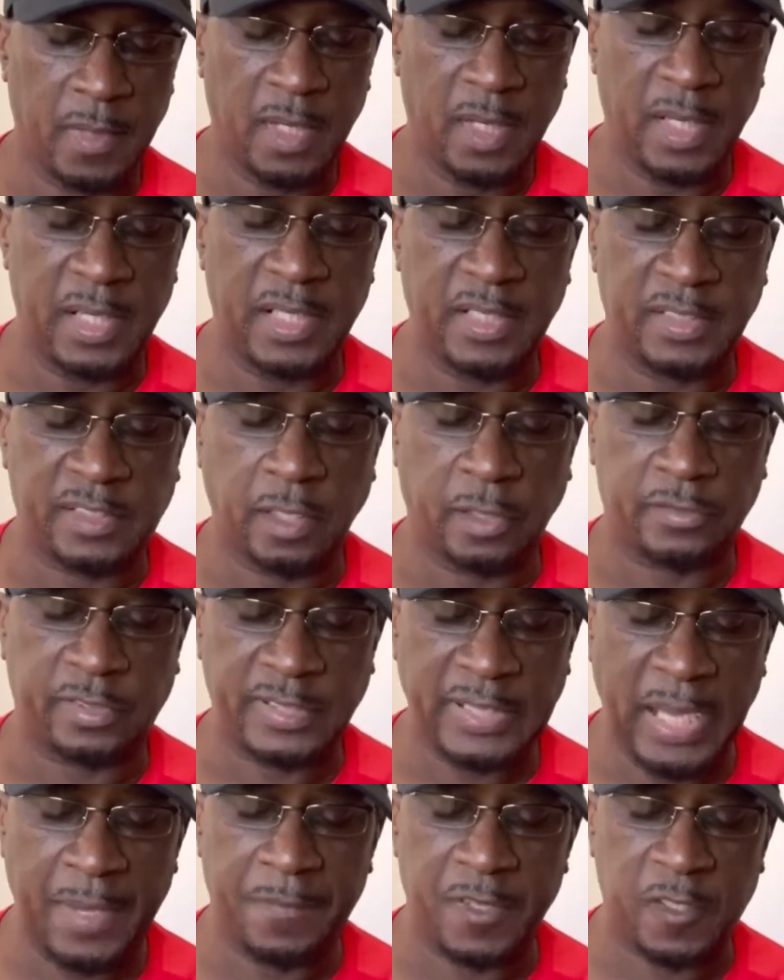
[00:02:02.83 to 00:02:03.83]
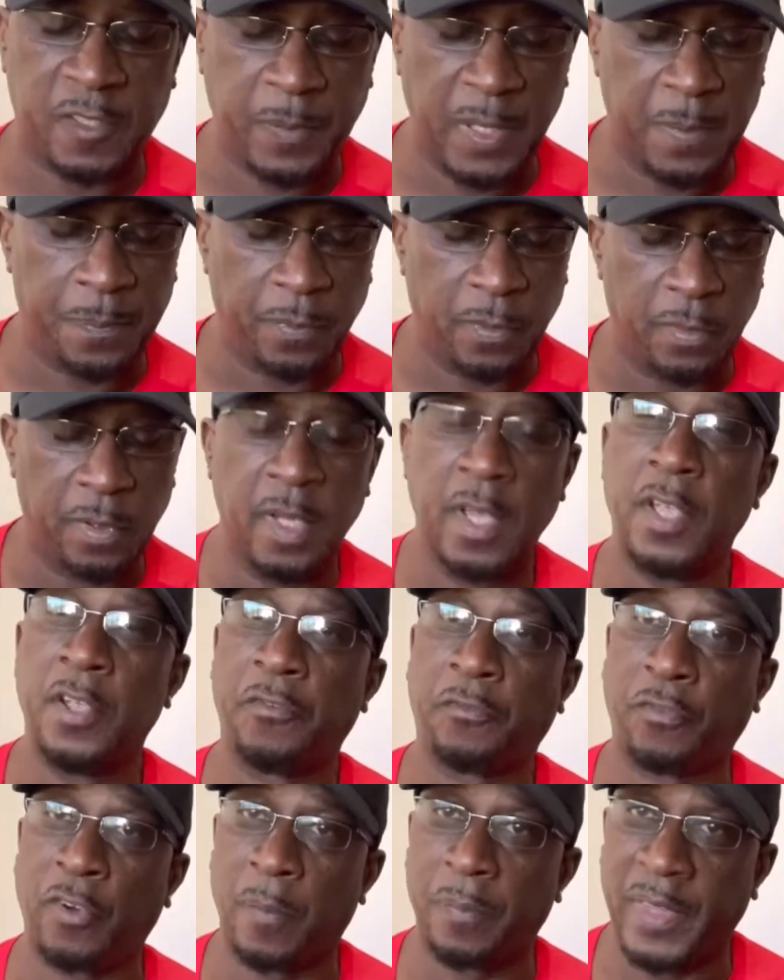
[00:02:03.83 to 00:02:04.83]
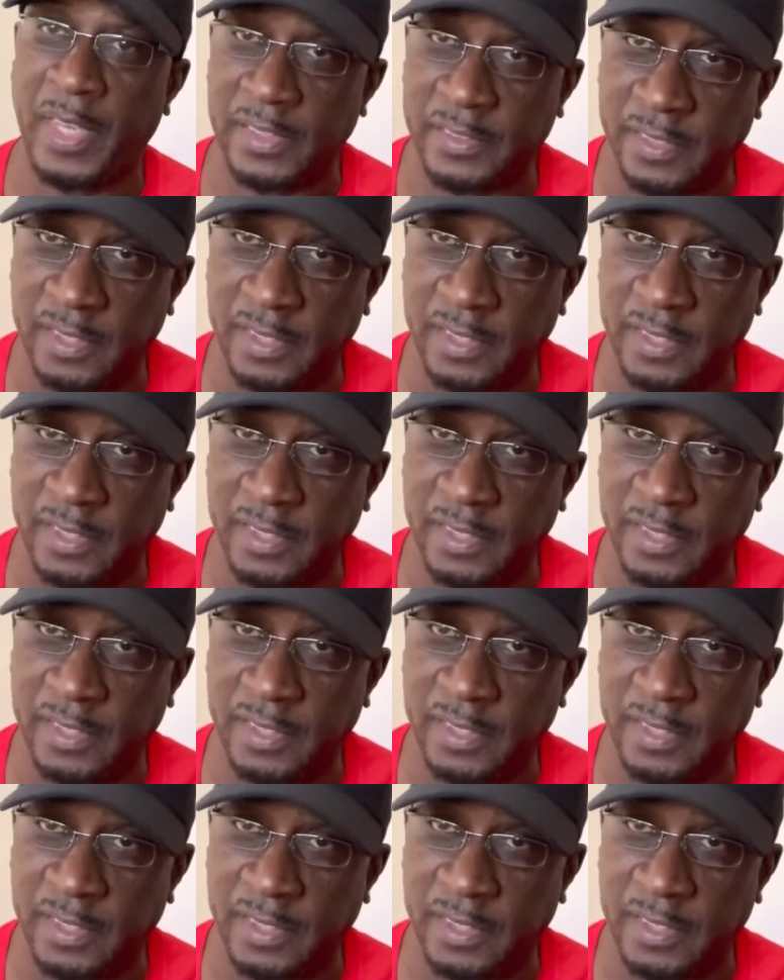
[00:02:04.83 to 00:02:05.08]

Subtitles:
and he shall save his people from their